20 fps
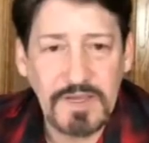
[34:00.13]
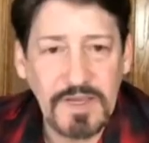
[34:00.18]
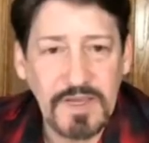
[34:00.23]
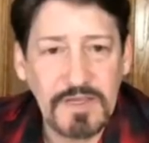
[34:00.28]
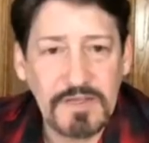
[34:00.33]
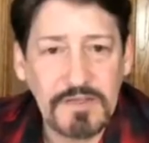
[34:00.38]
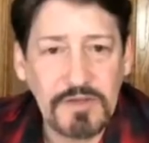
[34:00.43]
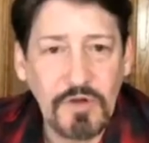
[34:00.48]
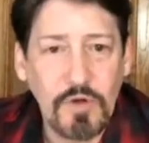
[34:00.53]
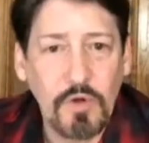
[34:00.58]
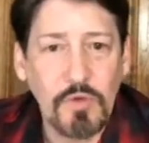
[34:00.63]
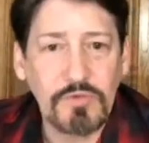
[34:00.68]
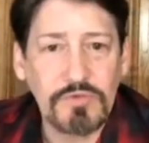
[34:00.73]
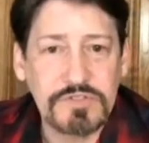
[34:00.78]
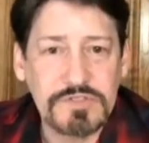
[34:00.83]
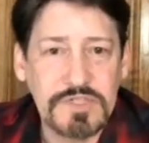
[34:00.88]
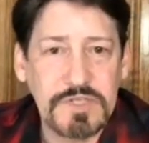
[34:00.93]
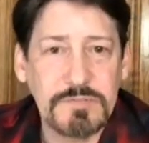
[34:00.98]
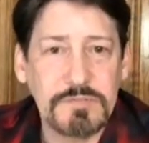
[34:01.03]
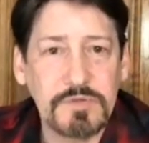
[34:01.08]
And Colt
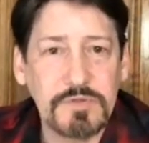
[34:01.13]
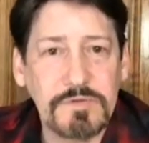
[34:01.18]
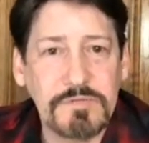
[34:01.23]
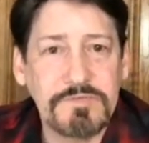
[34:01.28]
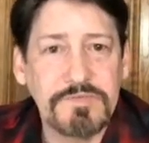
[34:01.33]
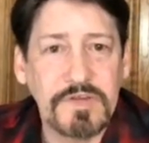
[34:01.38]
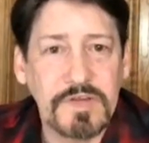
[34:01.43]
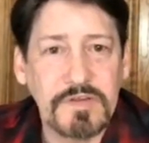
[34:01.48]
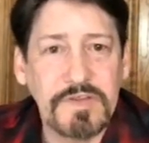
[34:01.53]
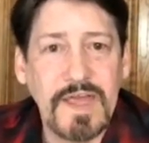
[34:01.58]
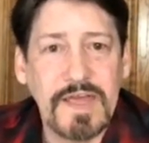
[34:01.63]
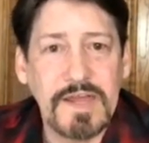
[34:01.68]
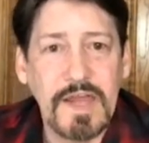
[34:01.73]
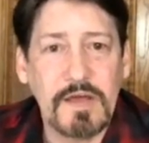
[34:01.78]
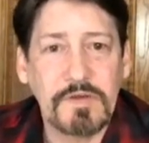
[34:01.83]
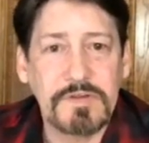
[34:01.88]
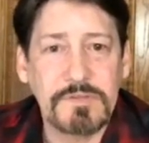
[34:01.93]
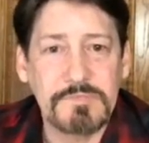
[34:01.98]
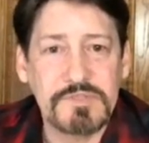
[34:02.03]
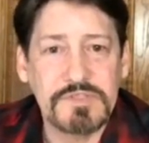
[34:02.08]
seemed to have figured that
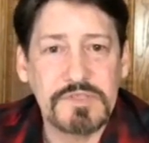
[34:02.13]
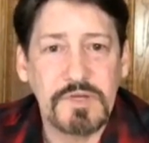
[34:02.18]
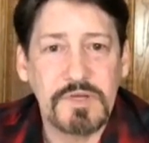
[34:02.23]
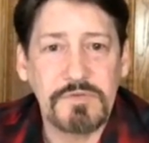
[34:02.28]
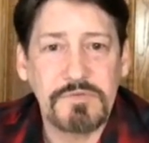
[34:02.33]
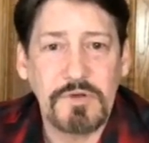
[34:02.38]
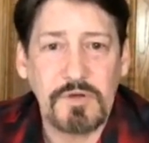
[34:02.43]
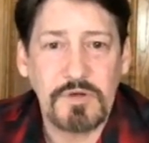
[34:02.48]
out himself